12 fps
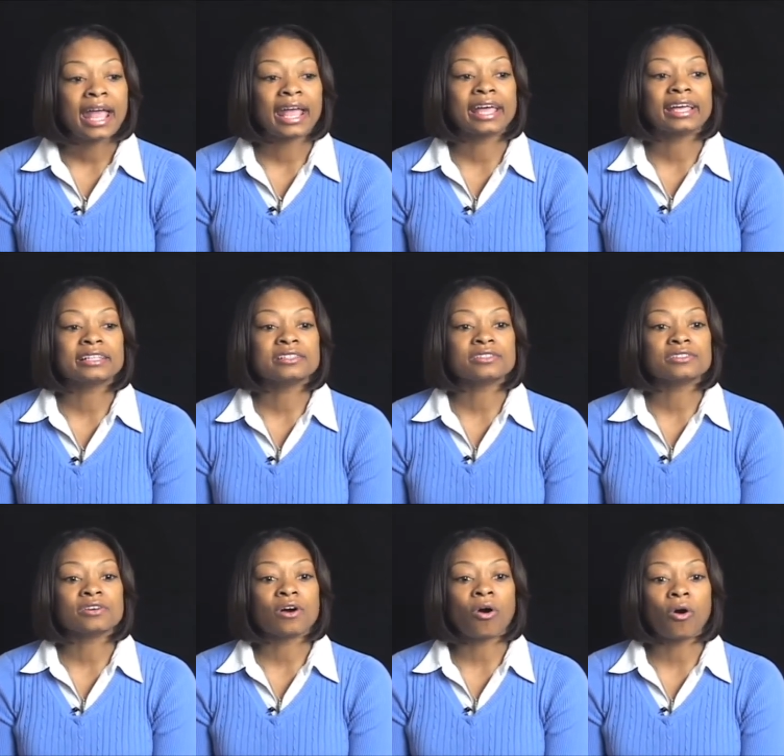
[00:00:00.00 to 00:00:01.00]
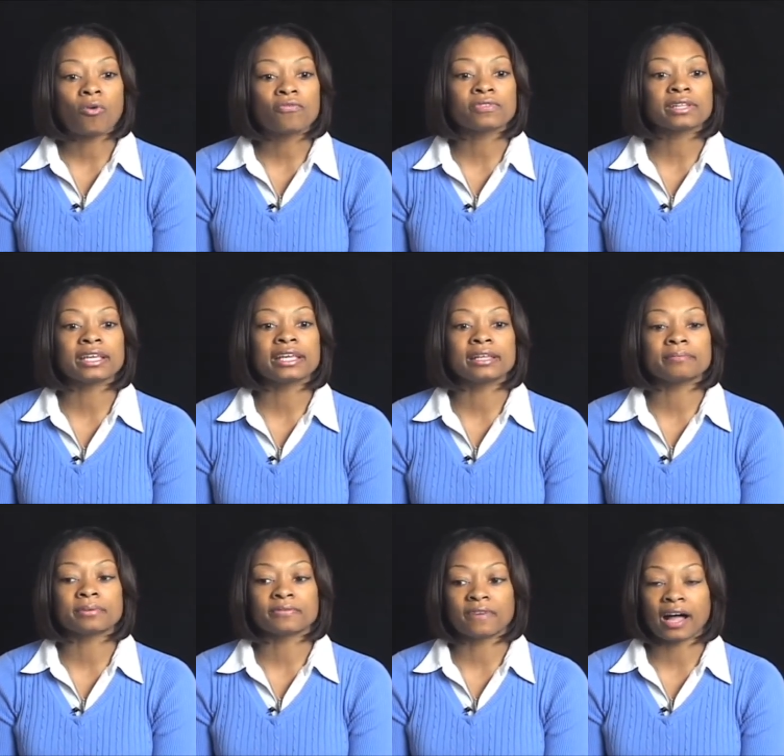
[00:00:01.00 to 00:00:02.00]
And hopefully in
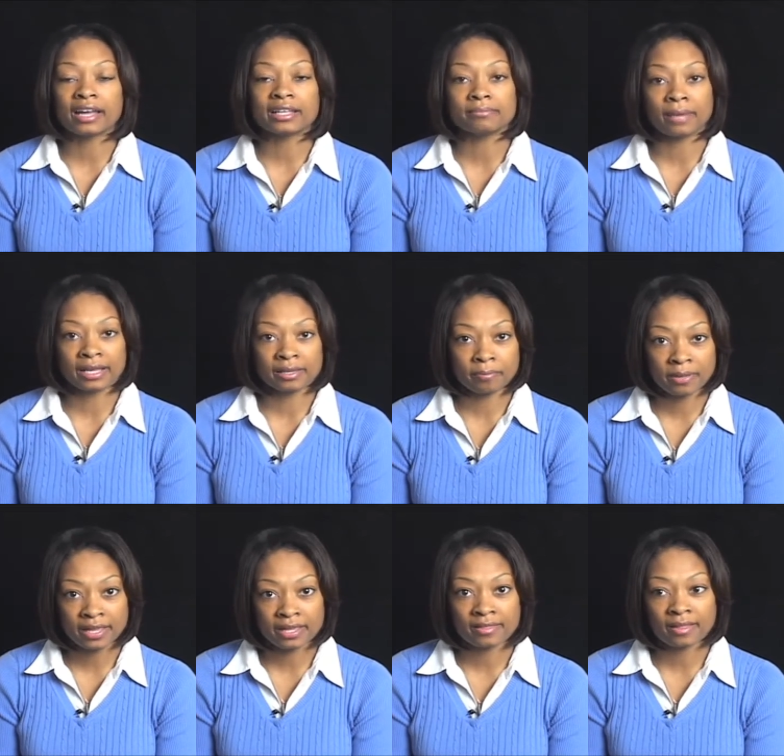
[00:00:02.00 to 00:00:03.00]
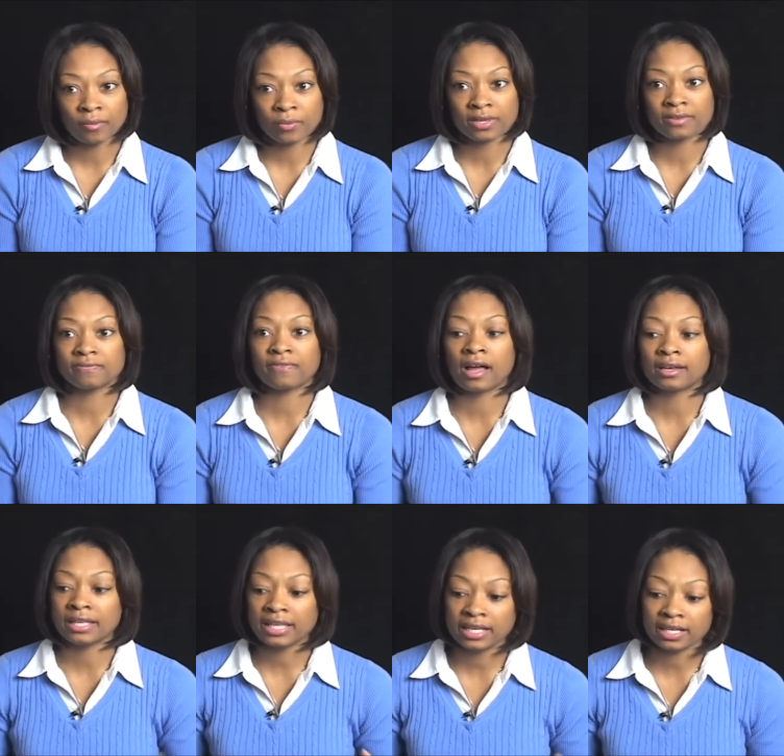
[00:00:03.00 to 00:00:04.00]
providing my opinion that we can find
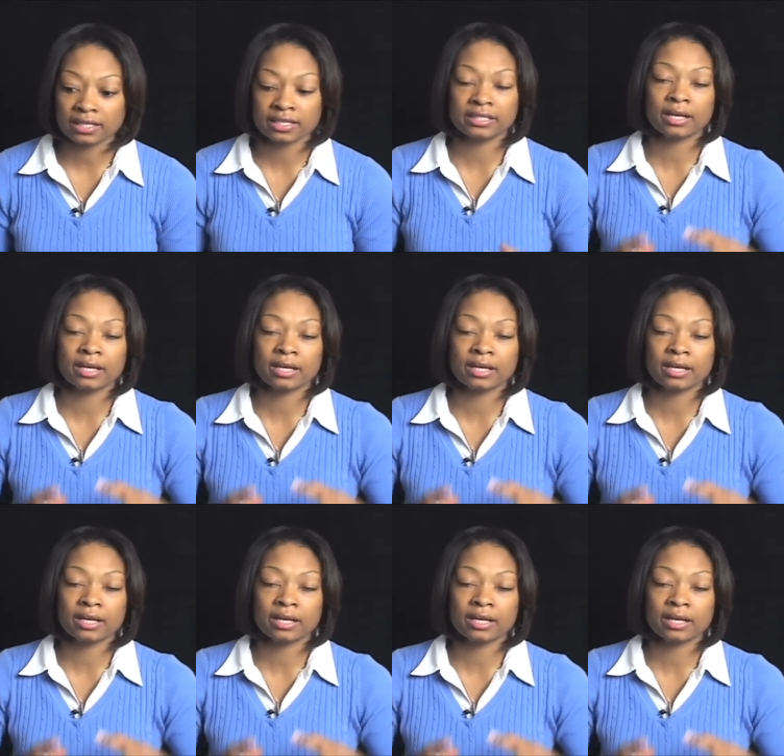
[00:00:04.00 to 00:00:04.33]
healing,